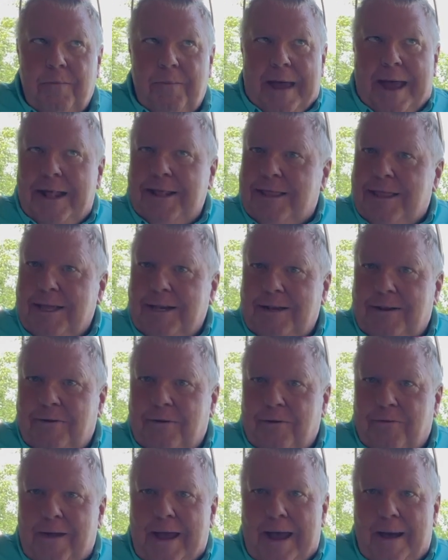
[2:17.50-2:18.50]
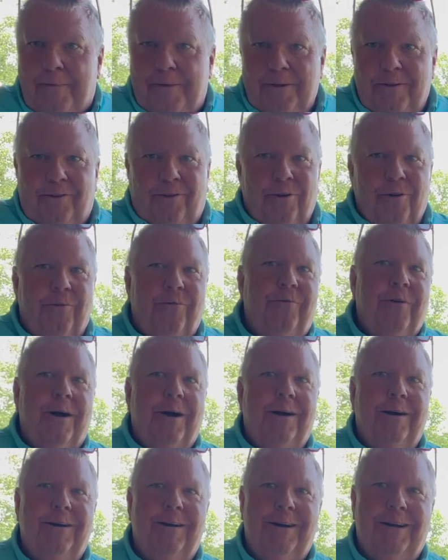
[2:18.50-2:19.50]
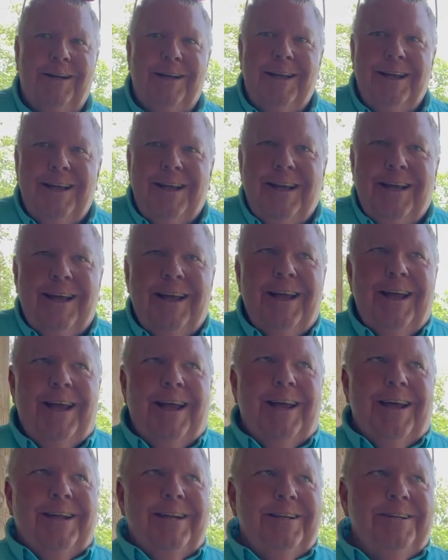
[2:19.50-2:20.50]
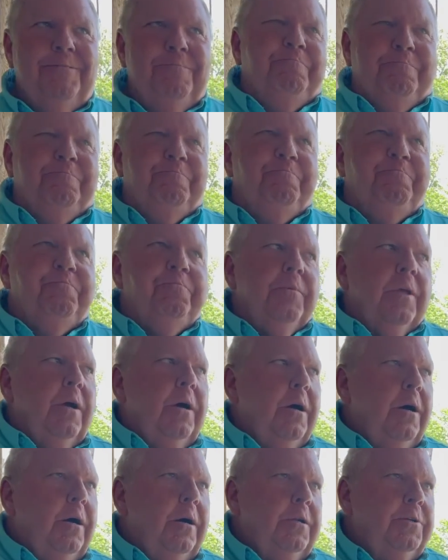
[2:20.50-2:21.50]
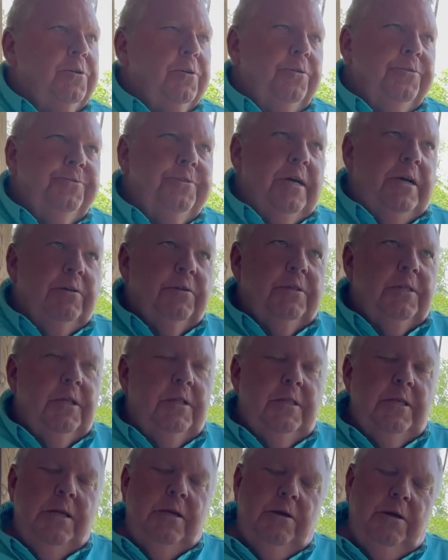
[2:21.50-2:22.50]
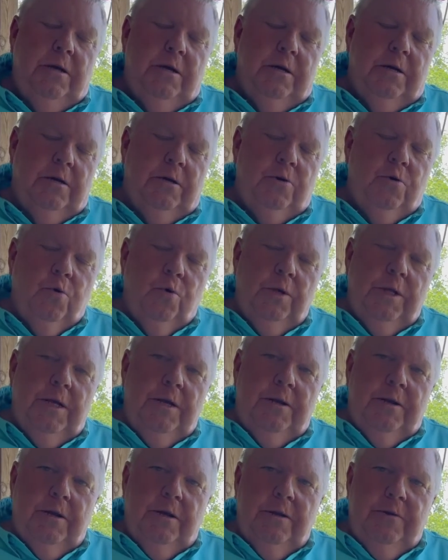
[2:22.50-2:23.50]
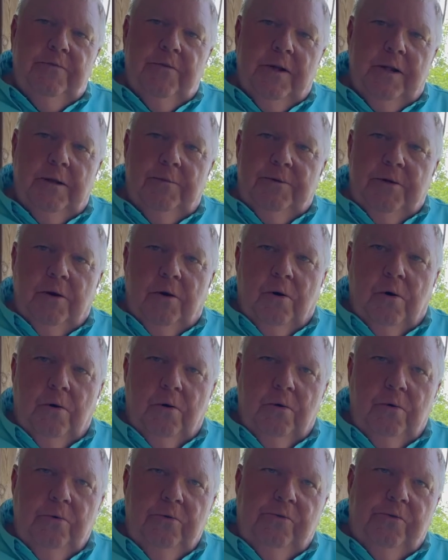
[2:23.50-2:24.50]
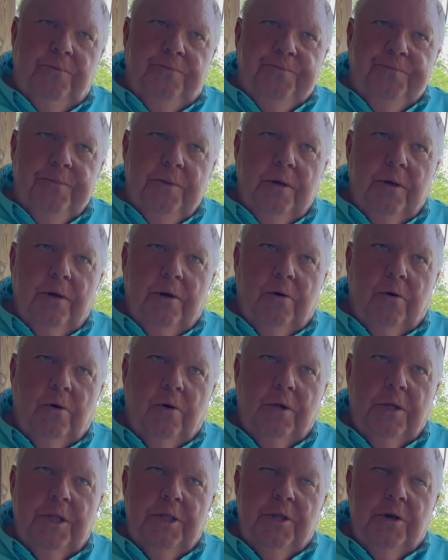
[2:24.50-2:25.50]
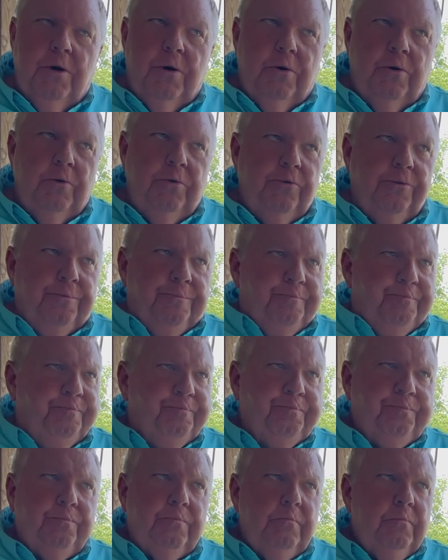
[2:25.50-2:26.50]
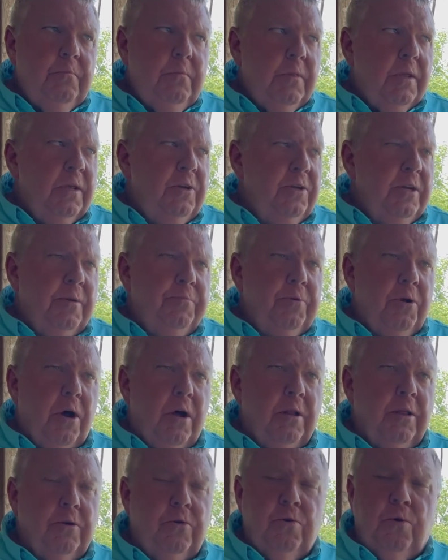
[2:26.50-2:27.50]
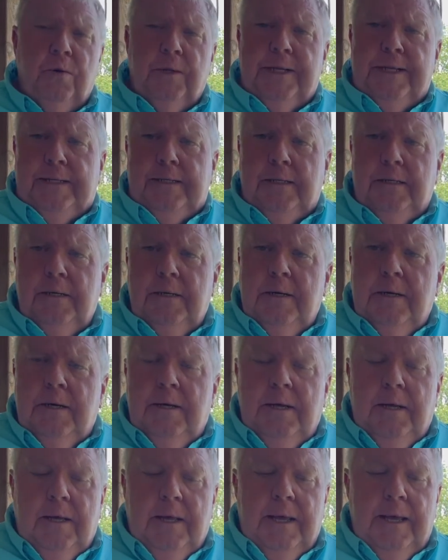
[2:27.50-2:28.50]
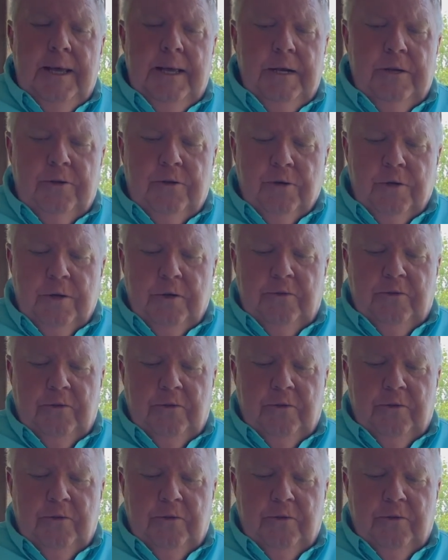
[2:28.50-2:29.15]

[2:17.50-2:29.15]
bad thing to have happened so far. And uh, turns out that the uh, coolant, the, the hose, a hole in the hose, dumped all the coolant. And it took